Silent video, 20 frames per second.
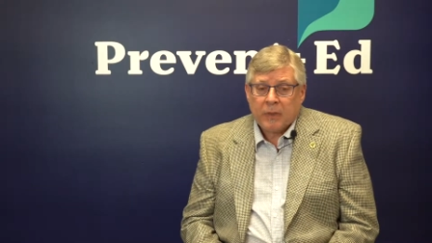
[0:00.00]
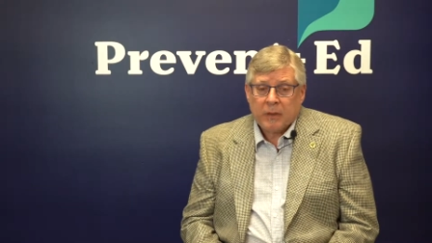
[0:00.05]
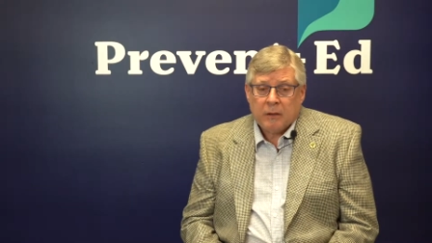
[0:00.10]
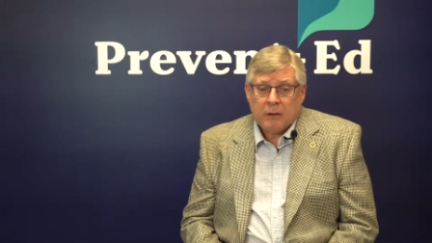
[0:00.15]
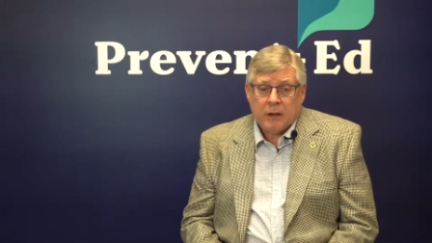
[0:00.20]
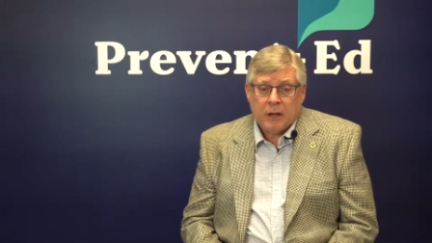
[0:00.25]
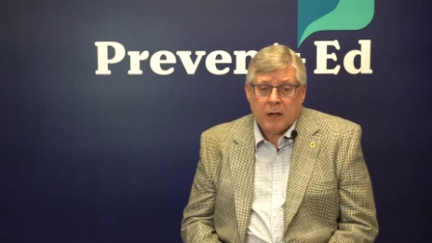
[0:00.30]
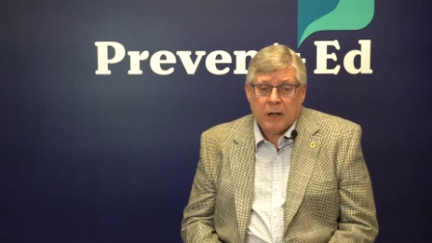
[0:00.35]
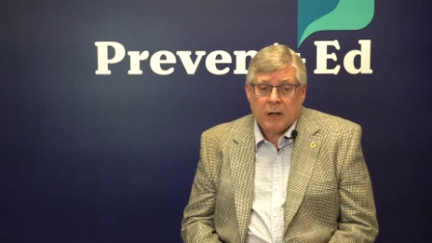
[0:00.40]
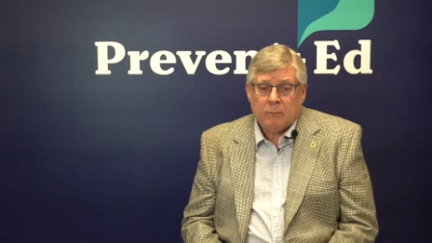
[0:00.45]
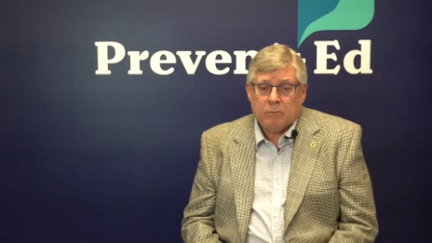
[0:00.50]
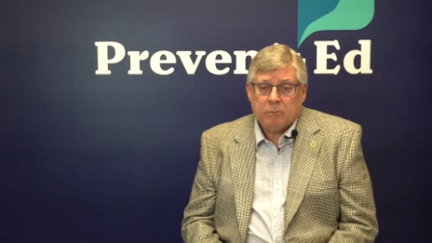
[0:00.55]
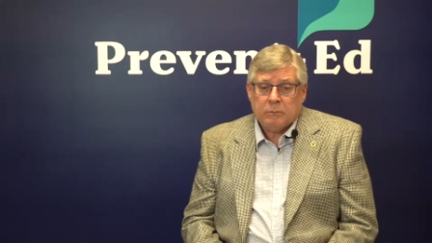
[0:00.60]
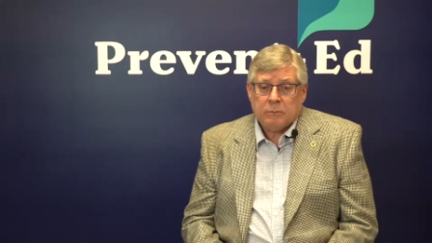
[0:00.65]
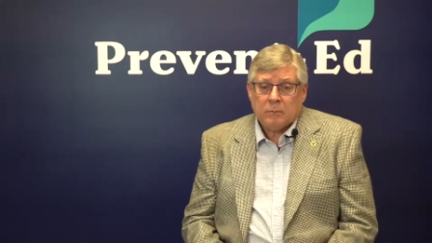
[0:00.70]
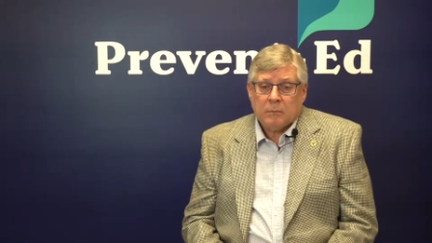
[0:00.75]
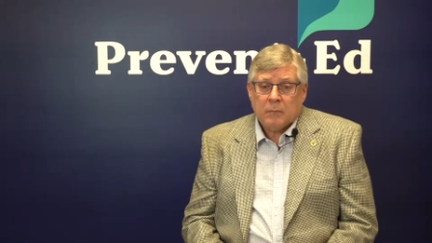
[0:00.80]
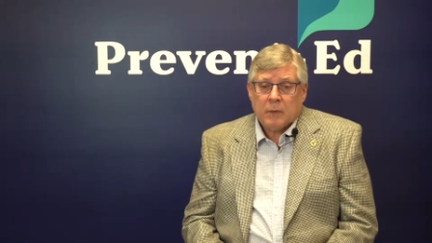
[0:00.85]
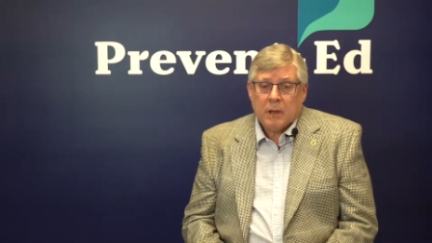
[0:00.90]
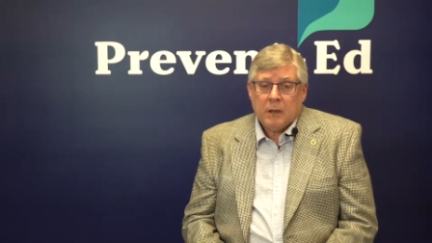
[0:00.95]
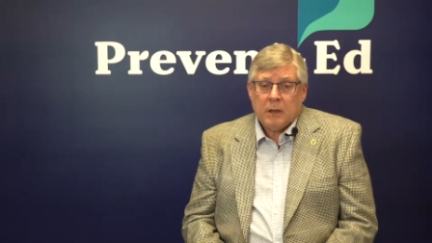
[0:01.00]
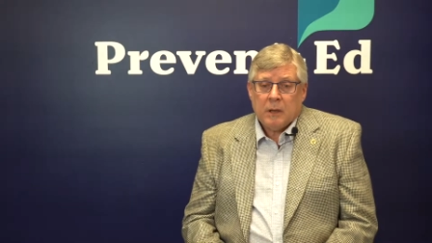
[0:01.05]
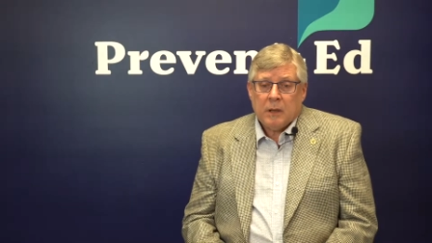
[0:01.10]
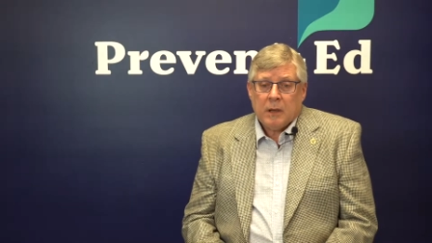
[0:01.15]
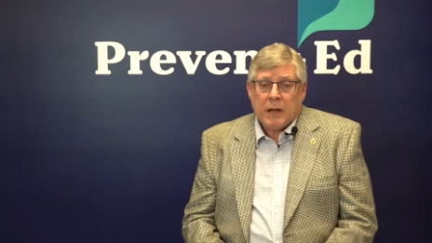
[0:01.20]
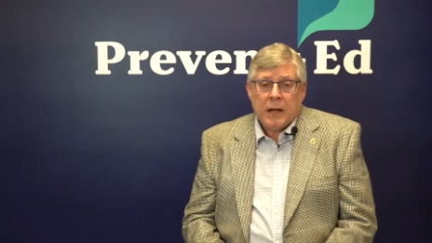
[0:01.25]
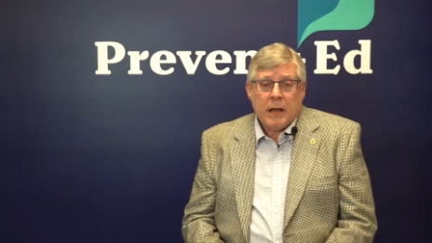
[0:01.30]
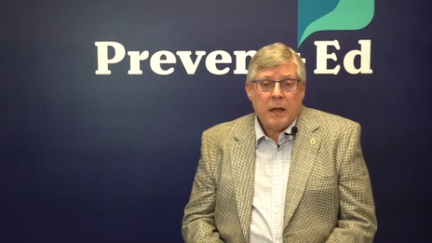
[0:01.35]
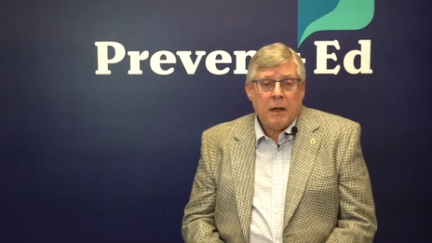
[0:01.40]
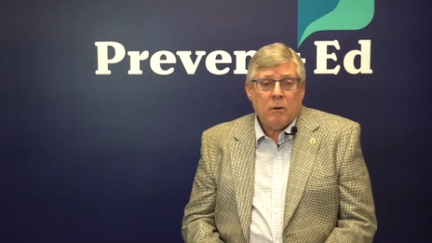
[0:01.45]

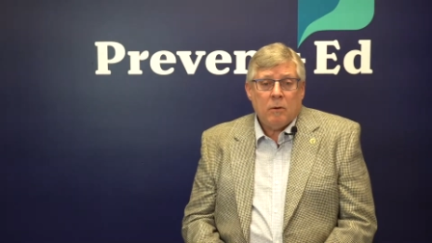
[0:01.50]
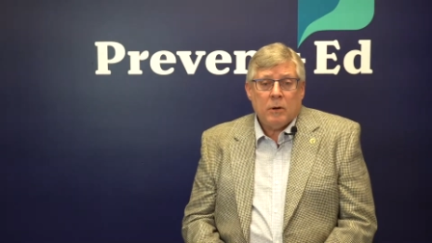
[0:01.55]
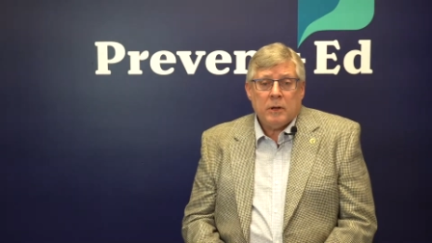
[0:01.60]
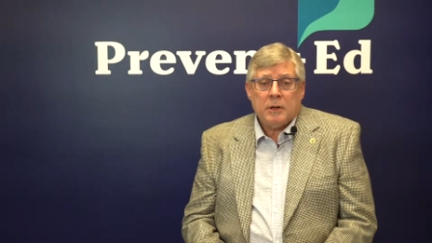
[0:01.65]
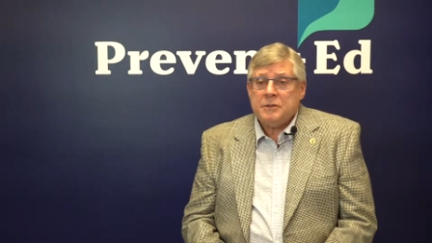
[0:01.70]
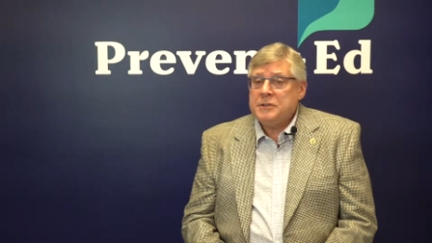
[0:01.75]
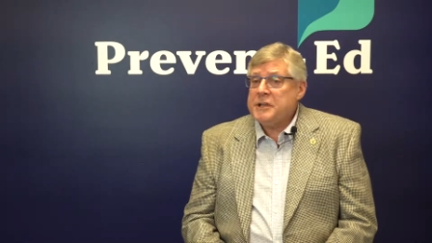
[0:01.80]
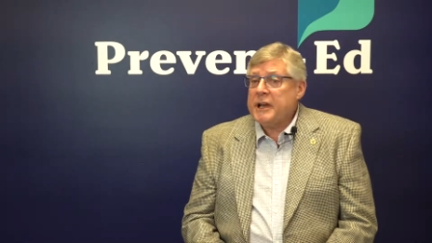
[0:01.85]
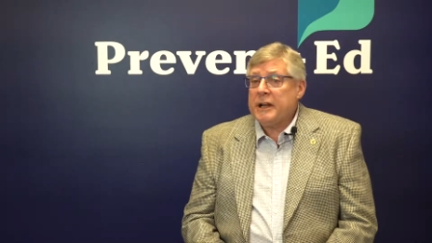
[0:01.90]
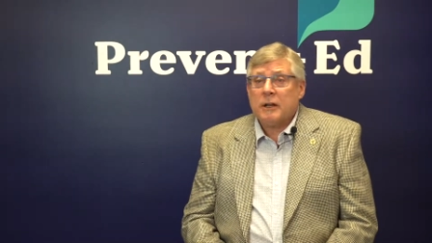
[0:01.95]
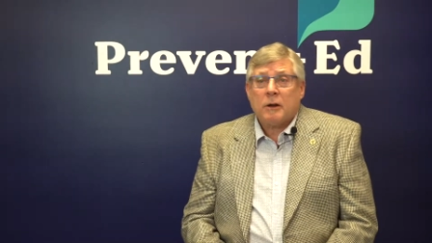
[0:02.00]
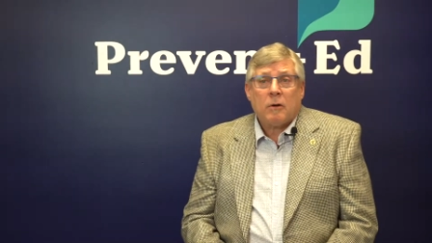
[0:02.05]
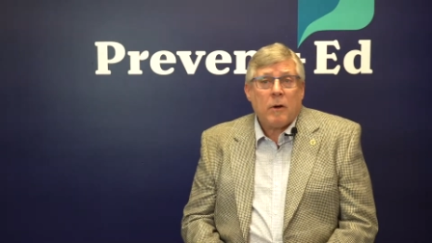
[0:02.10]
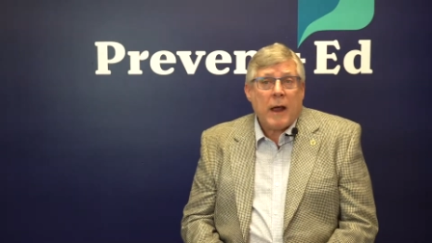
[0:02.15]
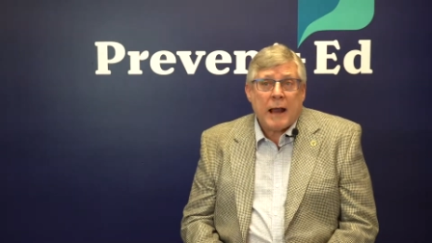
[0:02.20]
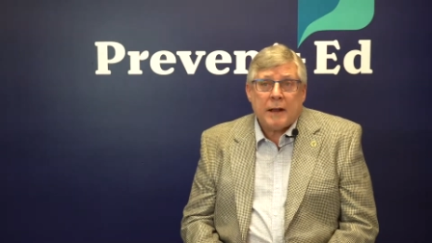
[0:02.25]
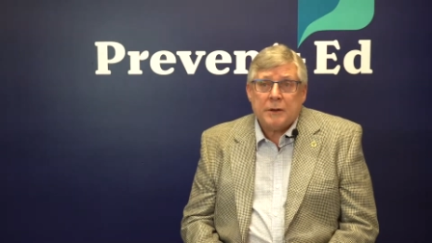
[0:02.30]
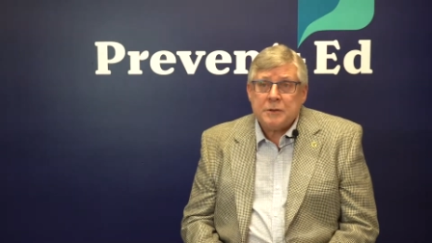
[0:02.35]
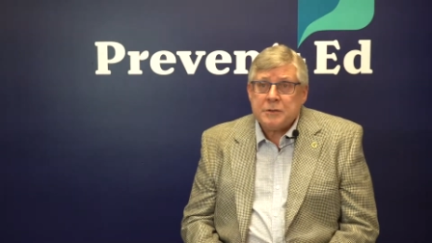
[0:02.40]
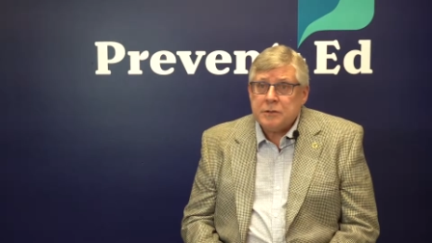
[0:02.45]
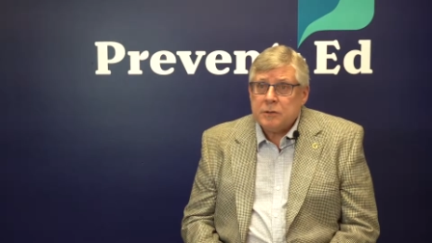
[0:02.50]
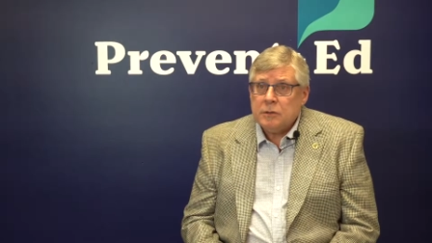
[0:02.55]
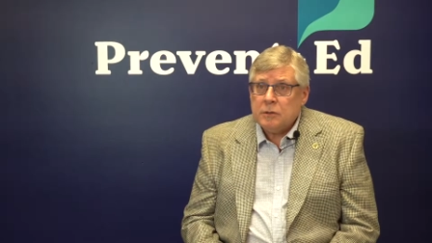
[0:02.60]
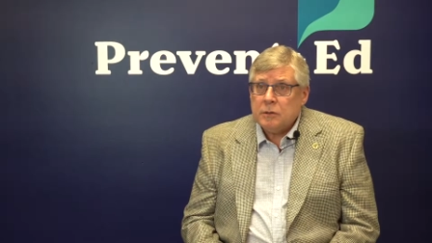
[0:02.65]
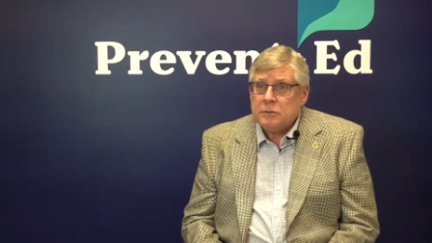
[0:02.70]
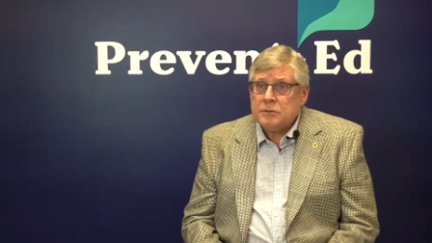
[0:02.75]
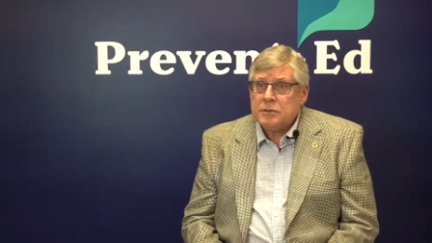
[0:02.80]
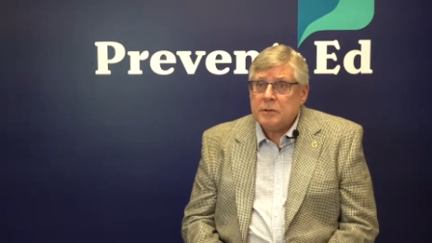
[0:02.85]
I owe a debt of gratitude